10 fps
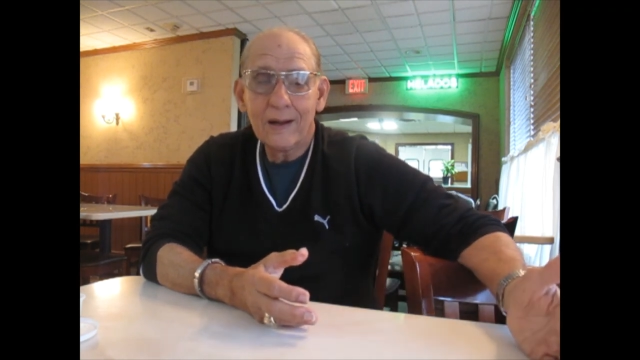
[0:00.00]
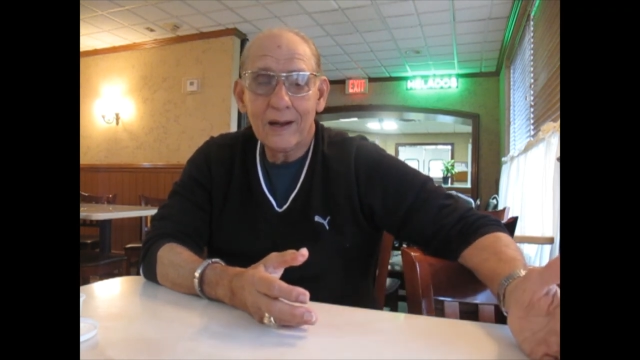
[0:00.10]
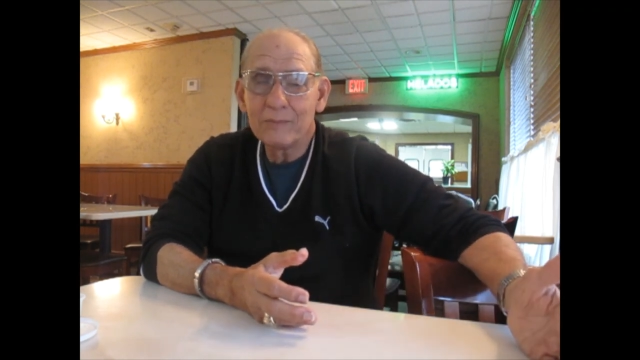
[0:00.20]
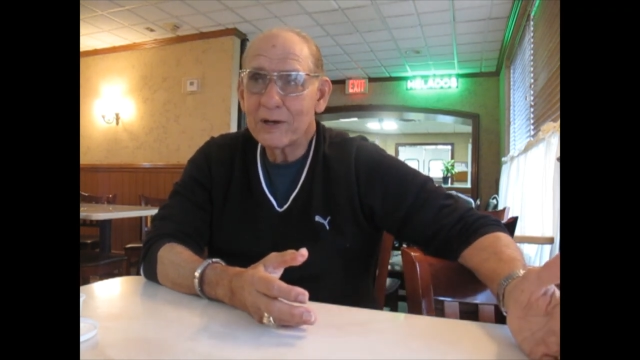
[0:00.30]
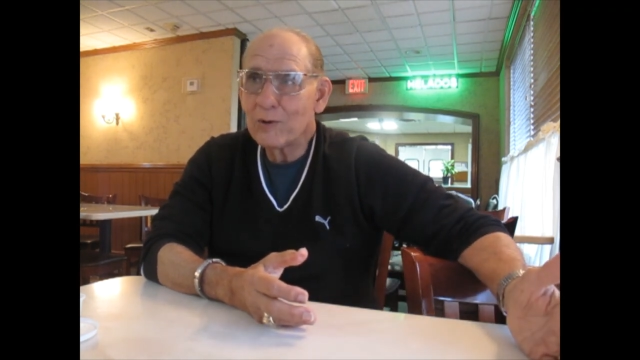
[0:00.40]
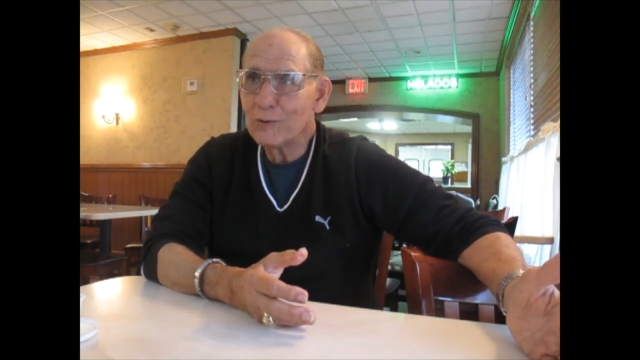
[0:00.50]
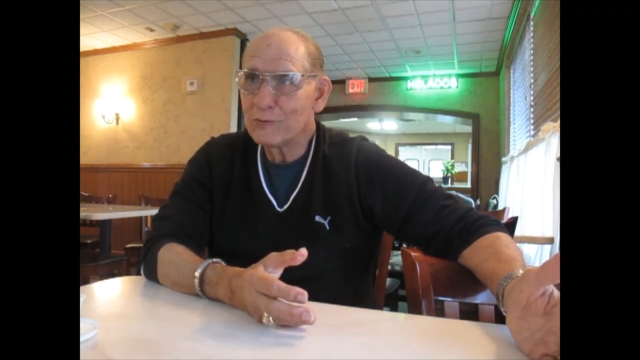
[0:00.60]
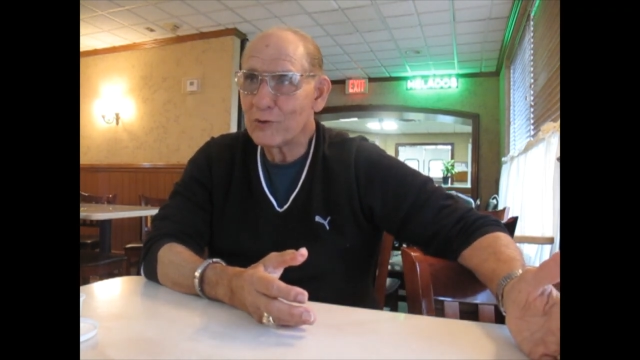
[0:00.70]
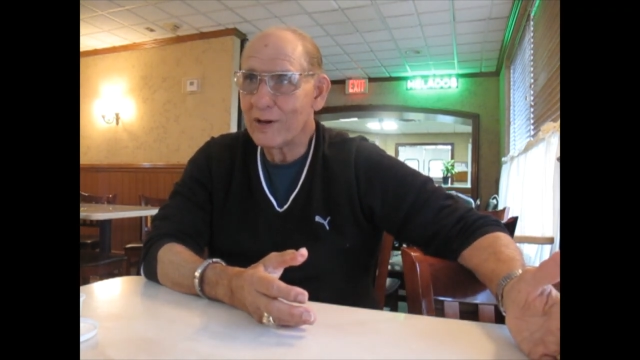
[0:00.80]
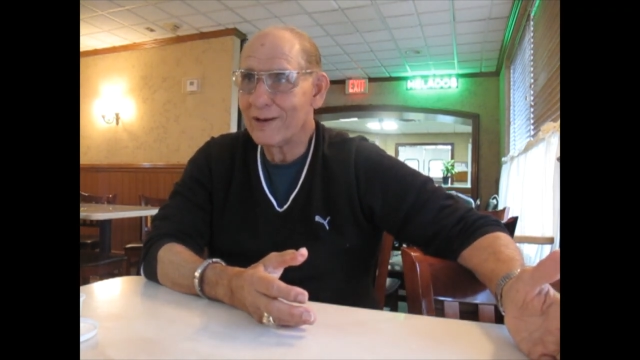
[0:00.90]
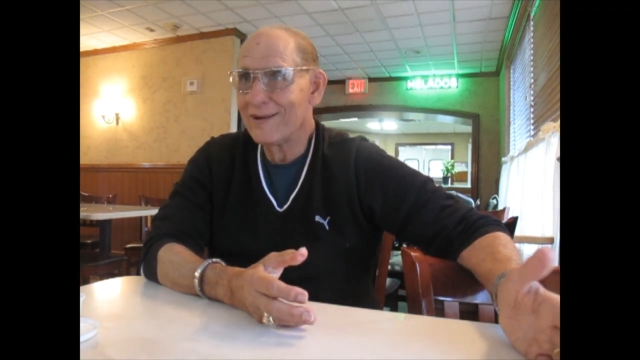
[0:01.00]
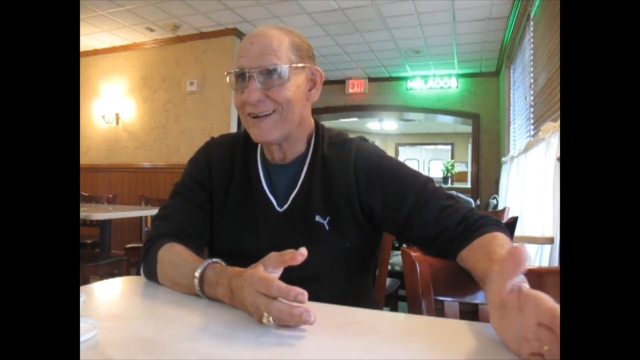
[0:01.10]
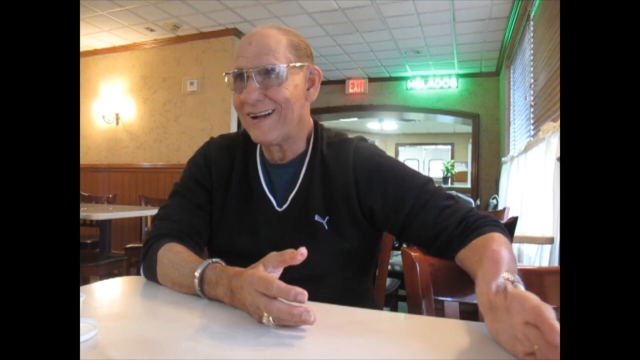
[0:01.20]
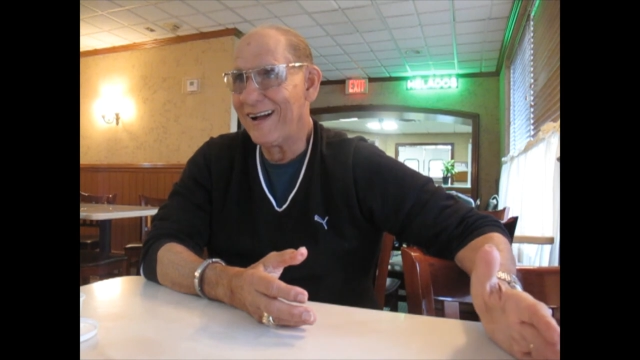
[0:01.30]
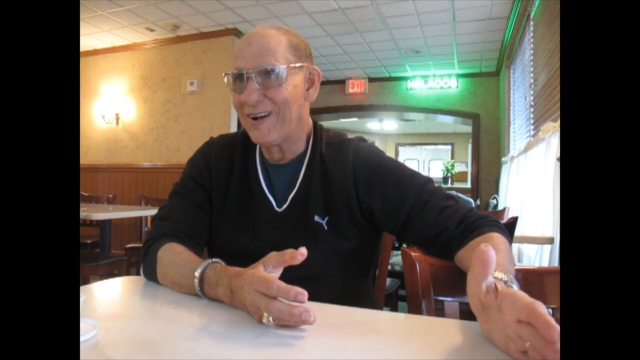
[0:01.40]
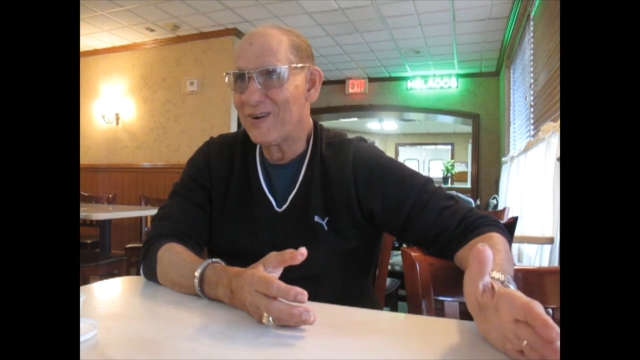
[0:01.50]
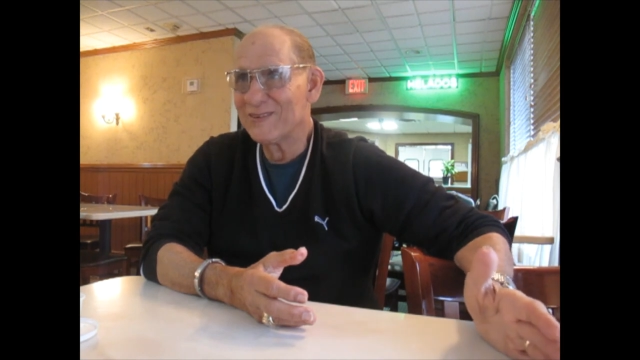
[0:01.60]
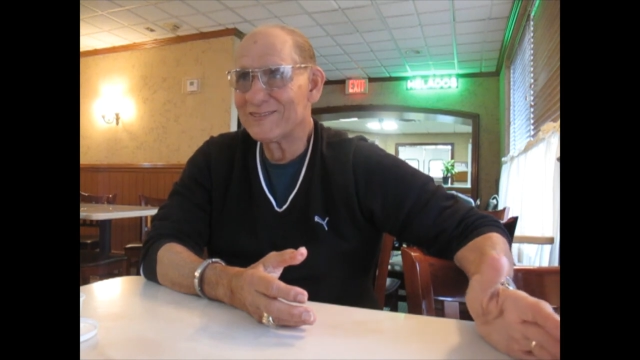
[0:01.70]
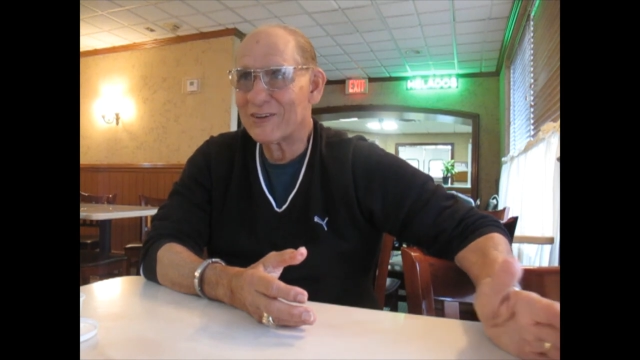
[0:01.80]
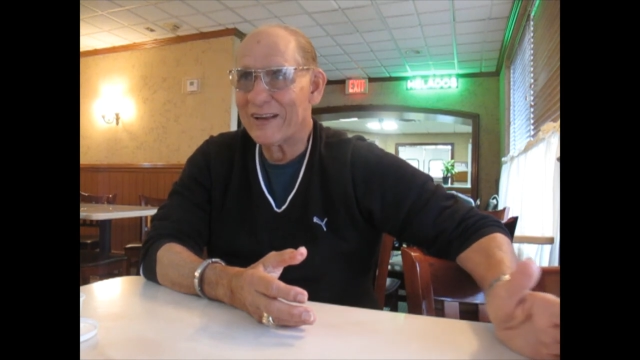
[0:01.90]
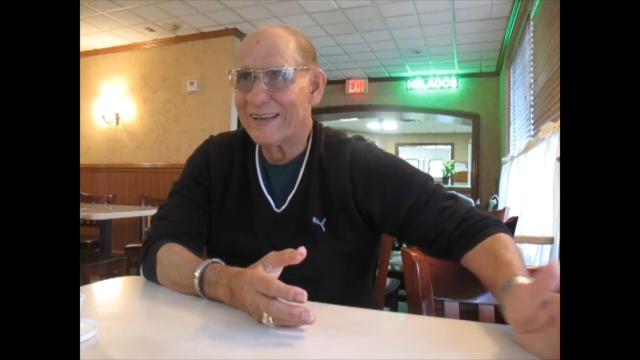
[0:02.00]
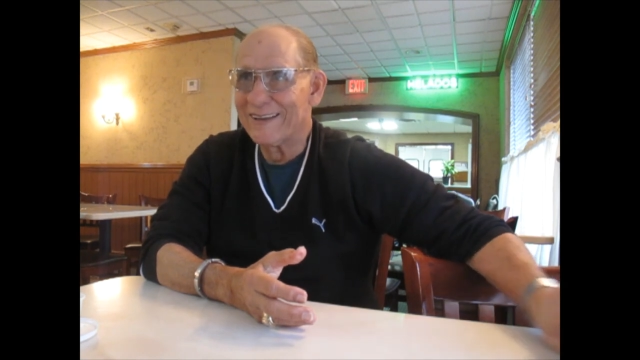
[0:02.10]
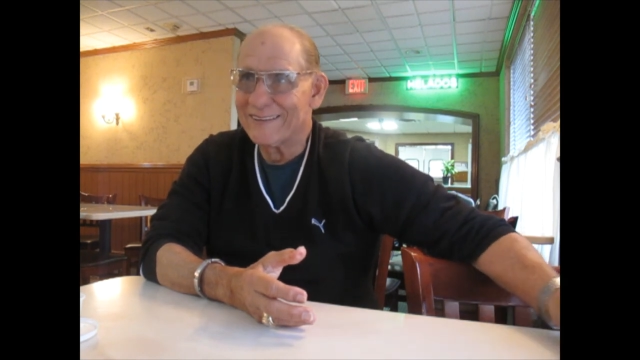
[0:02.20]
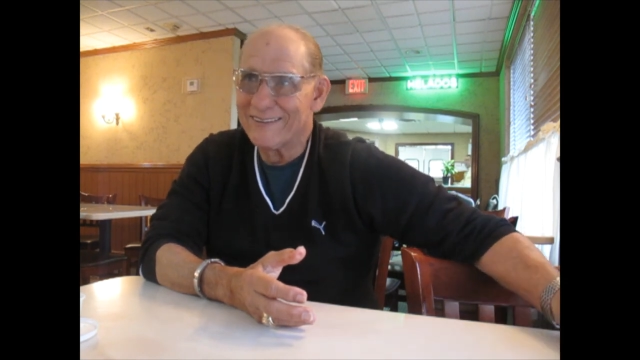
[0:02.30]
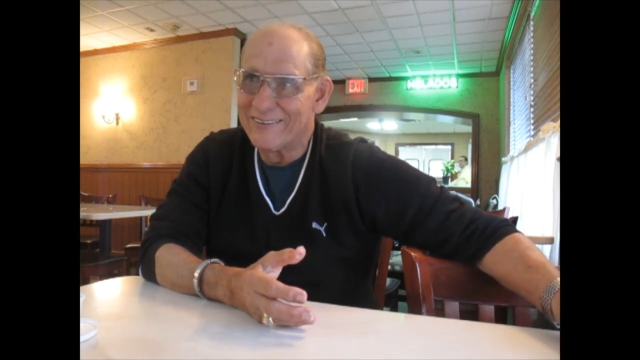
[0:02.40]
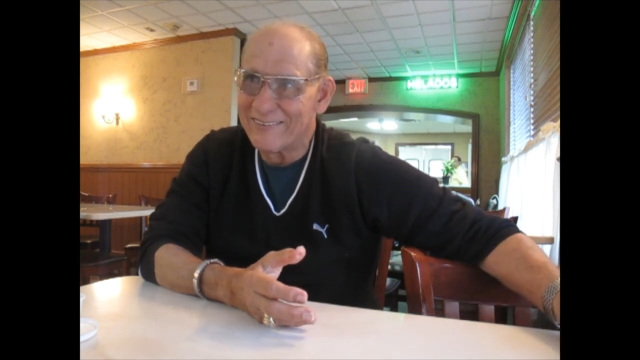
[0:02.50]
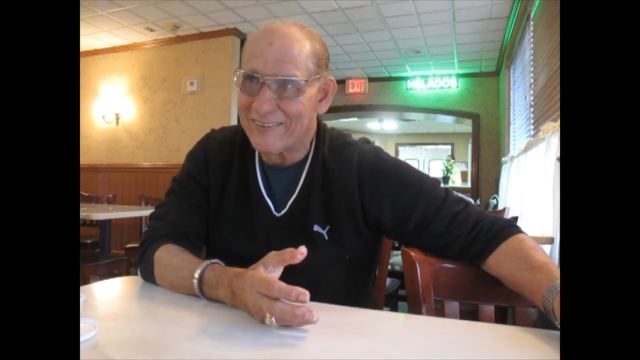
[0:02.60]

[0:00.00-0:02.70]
I'm a country kid, you